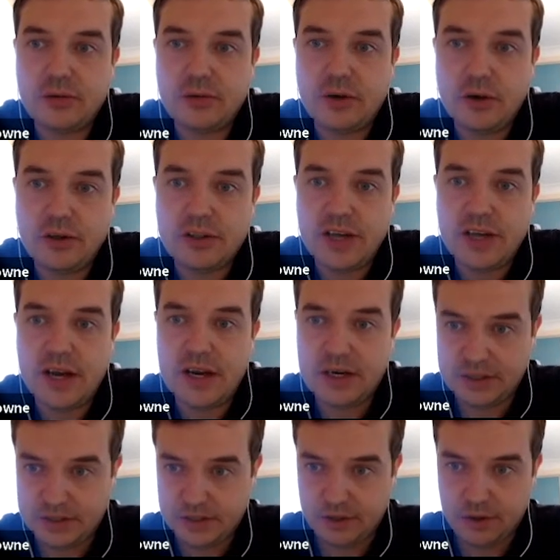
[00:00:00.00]

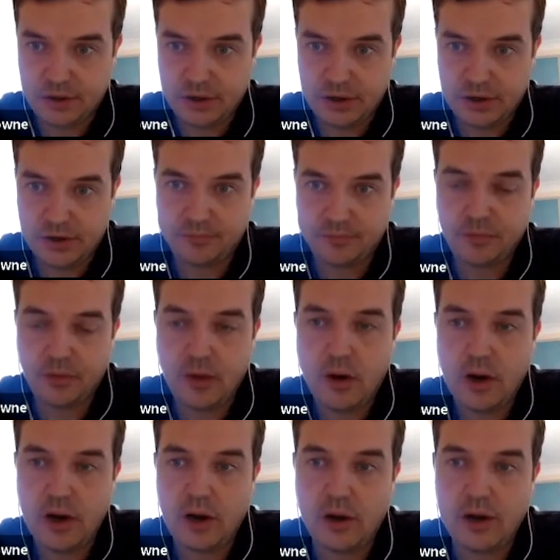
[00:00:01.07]
contacts, you can
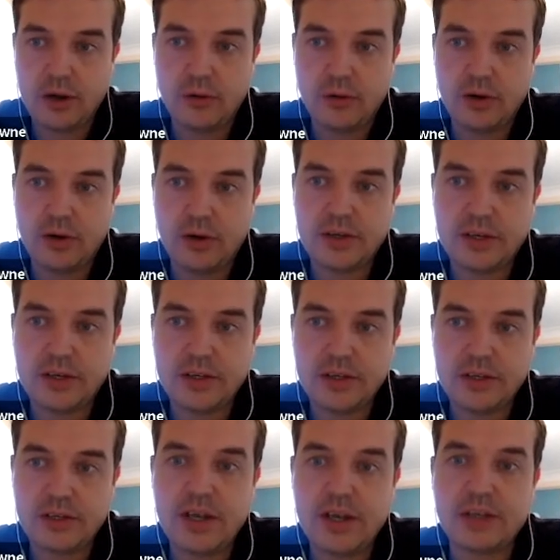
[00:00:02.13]
highlight the
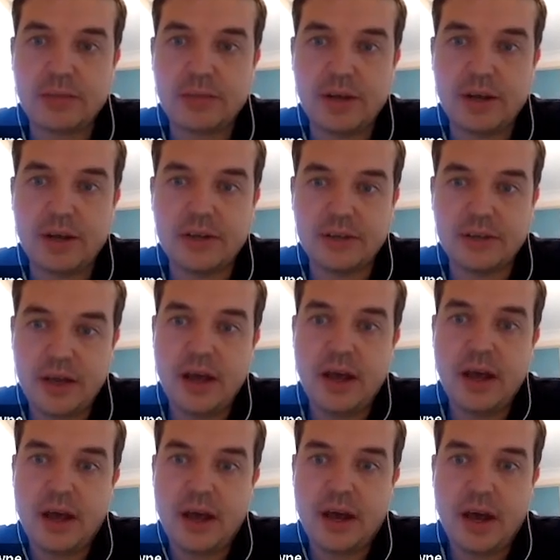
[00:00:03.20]
organization's experts,
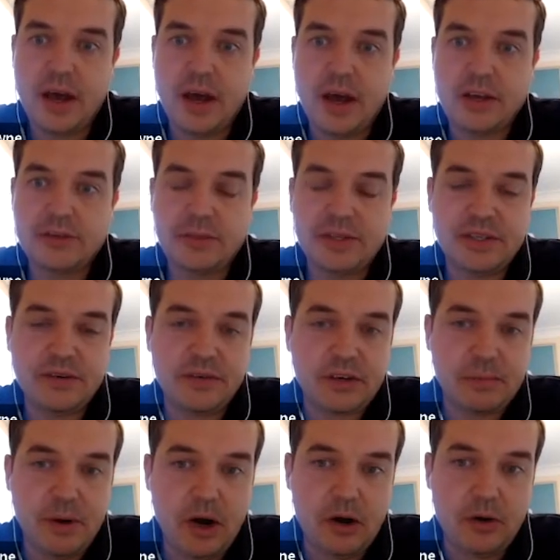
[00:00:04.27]
specific
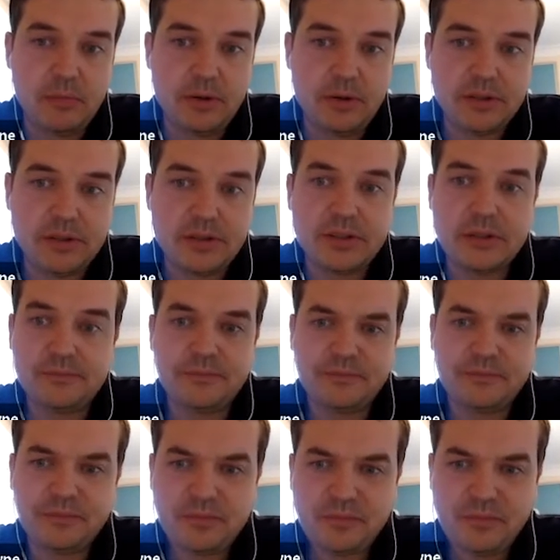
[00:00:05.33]
departments,
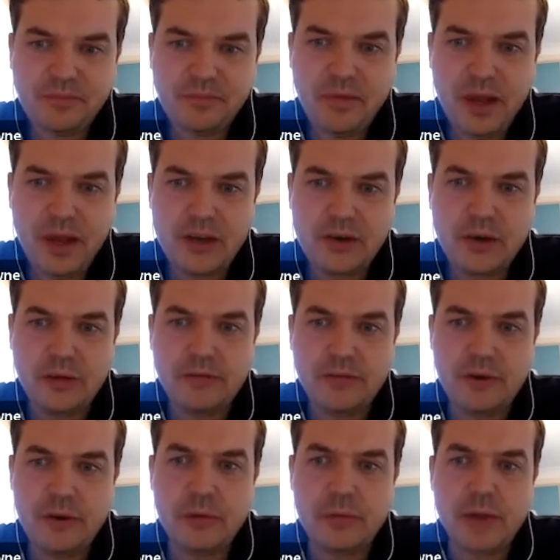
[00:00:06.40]
and you can
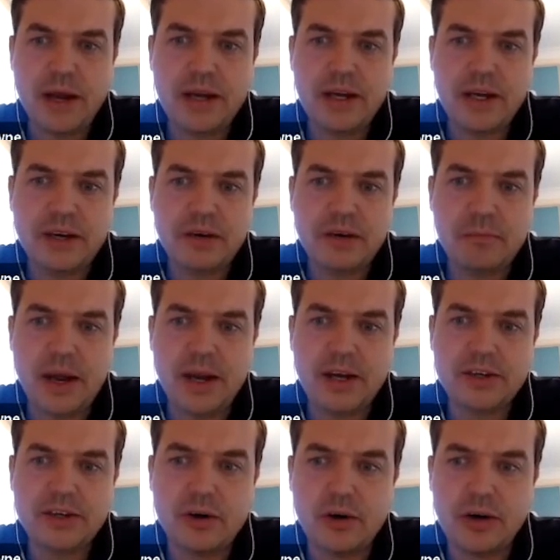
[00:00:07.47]
view and
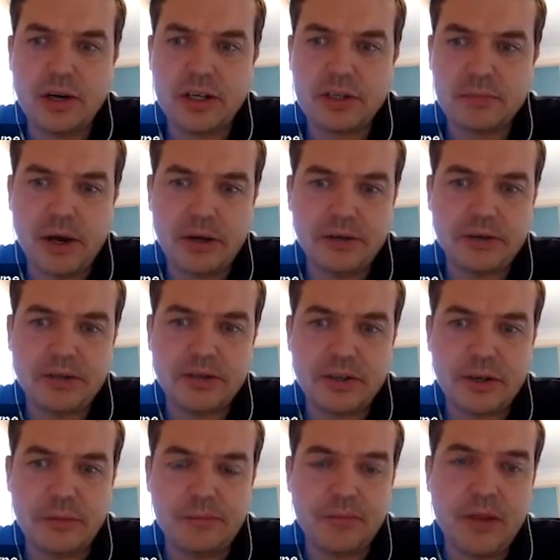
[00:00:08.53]
manage colleagues' posts
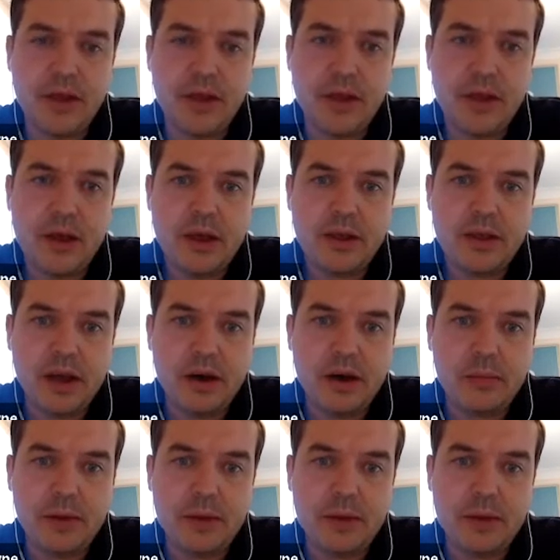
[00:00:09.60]
that are being